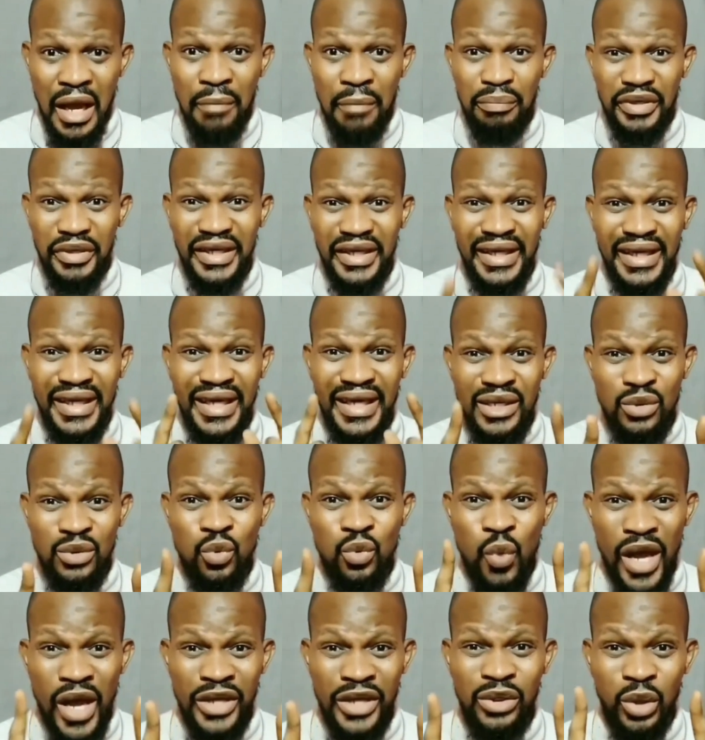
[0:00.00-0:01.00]

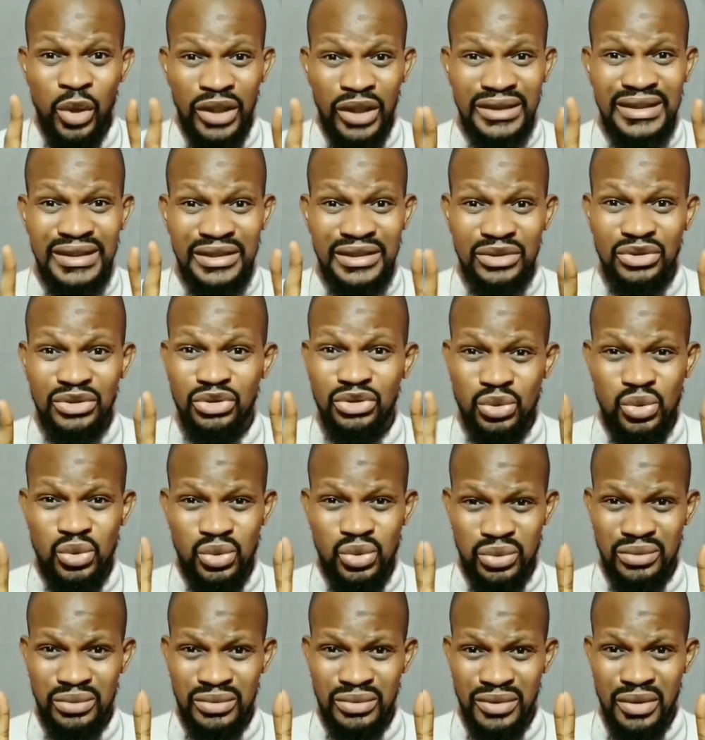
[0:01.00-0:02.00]
Picking where nothing
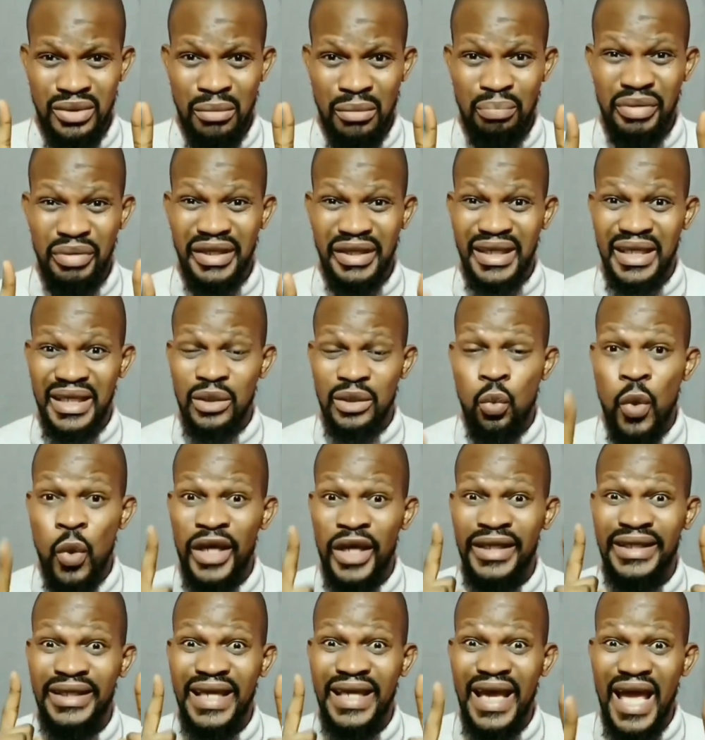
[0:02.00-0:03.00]
do. Picking
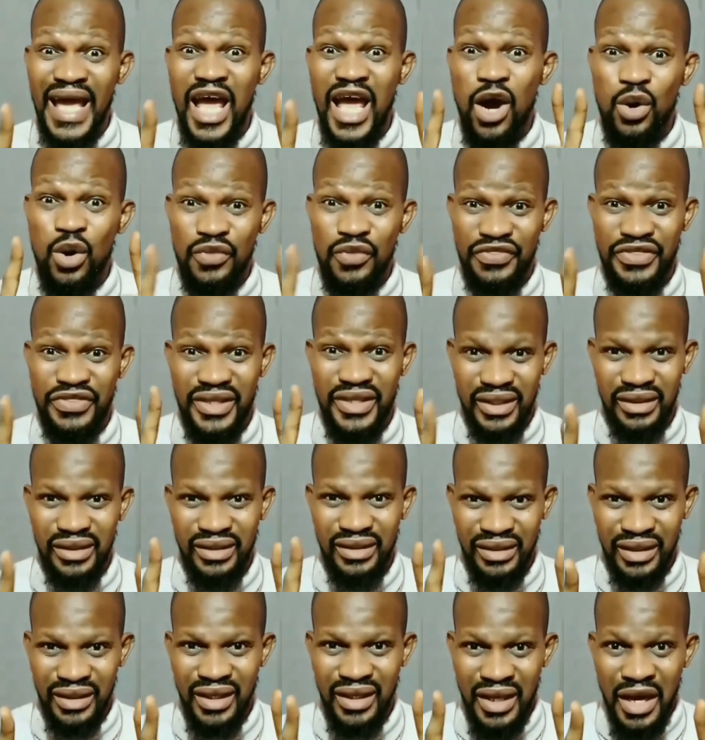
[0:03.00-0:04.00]
where they healthy.
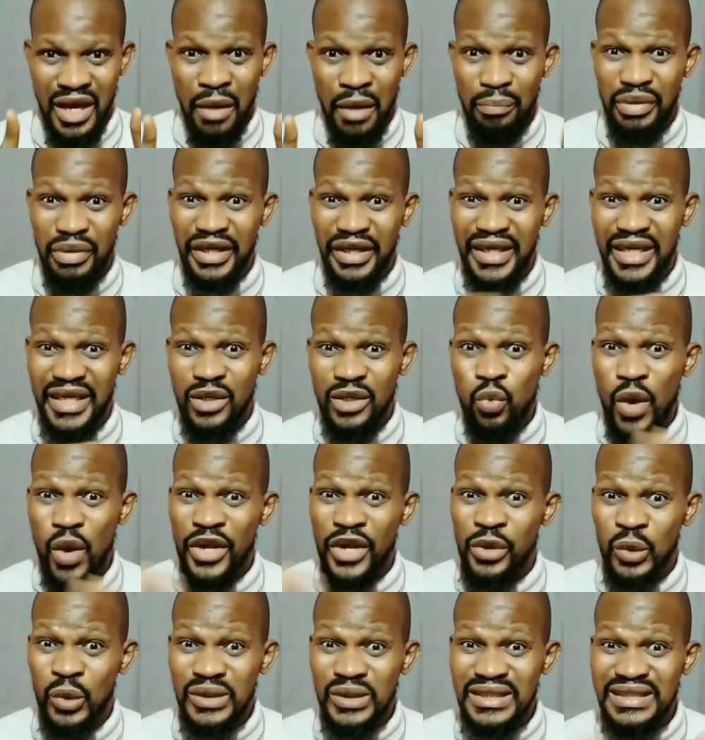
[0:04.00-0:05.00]
Picking where
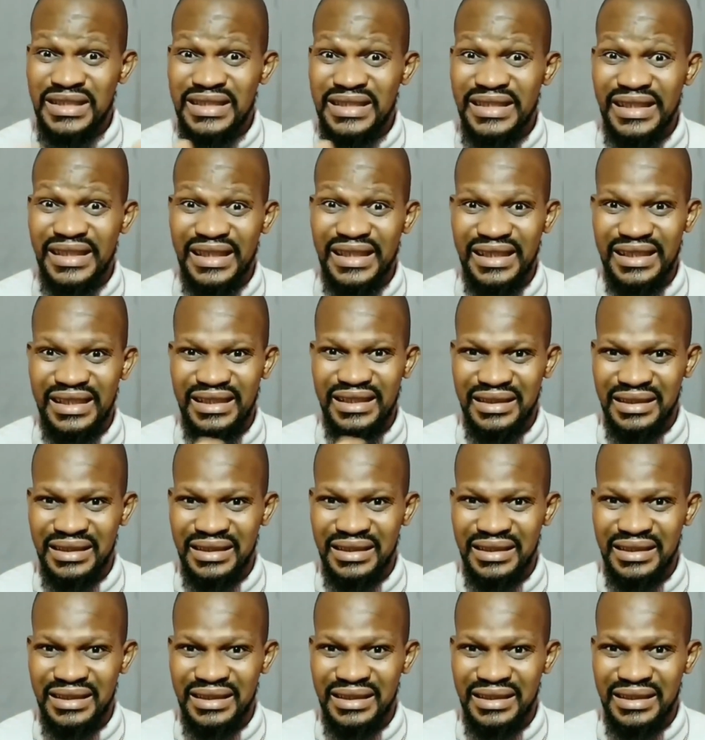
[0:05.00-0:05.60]
no sick.